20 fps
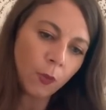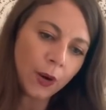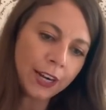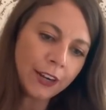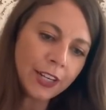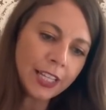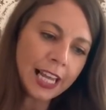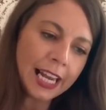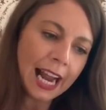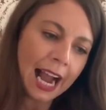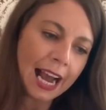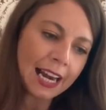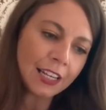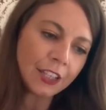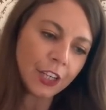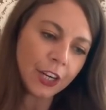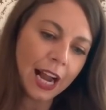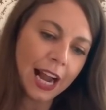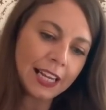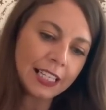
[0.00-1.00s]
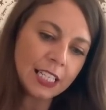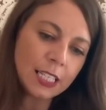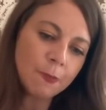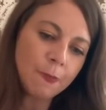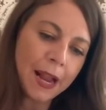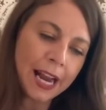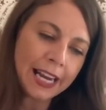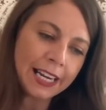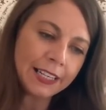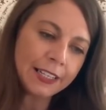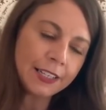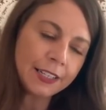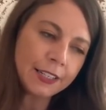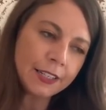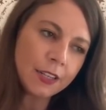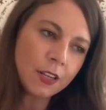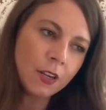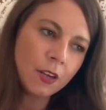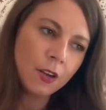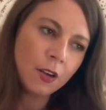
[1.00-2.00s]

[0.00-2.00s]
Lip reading: Where are they at in their headspace?